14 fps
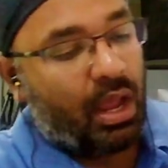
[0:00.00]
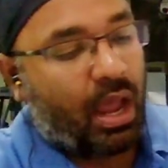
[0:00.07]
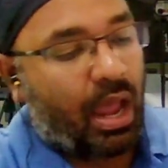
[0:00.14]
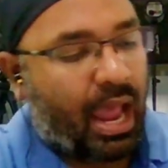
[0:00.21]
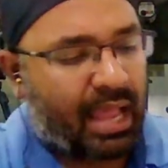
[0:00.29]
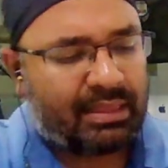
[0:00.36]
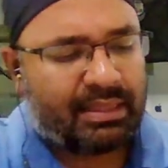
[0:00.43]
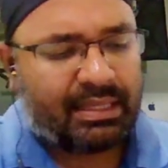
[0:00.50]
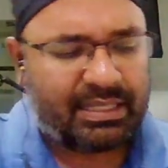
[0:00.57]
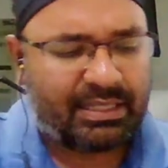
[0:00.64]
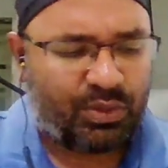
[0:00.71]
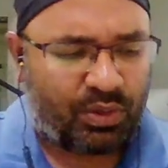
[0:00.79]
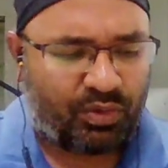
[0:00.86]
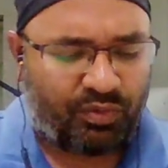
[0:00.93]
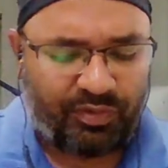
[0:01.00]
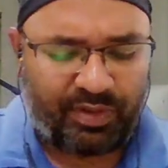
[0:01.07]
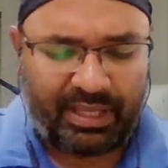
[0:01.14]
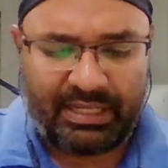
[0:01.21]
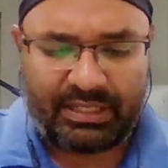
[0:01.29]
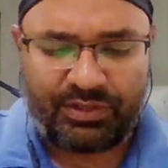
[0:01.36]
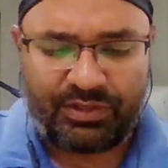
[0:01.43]
And this is not
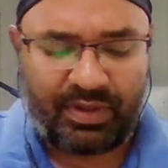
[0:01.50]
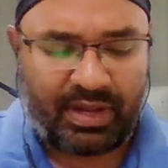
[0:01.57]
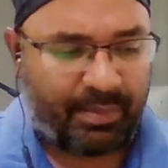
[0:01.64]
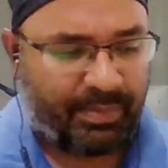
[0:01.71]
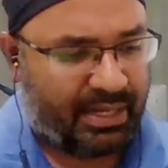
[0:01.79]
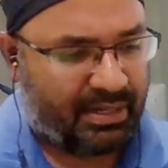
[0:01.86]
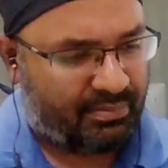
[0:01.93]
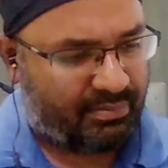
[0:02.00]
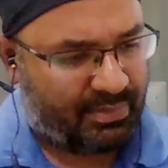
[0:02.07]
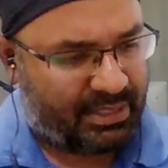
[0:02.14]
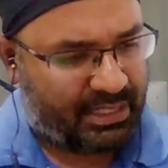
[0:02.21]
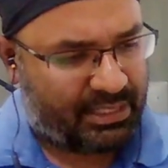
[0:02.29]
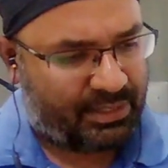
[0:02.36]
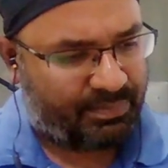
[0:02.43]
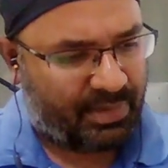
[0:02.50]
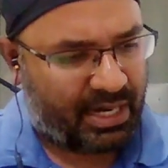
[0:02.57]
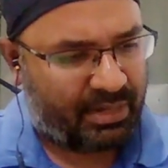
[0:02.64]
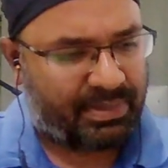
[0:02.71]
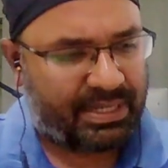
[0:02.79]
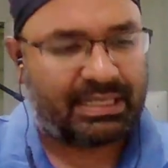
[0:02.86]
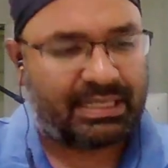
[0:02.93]
very, I mean, this might
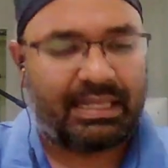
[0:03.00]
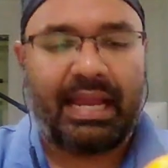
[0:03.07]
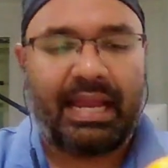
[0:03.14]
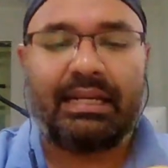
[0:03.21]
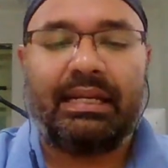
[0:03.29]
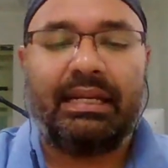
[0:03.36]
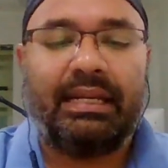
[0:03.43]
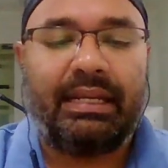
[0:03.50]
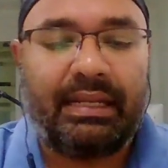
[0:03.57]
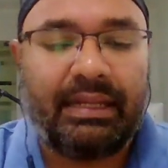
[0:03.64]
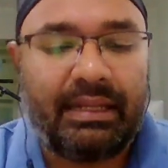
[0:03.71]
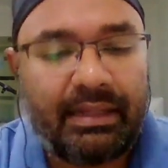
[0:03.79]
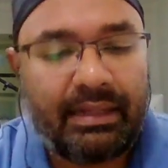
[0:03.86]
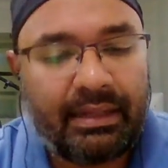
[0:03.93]
be slightly,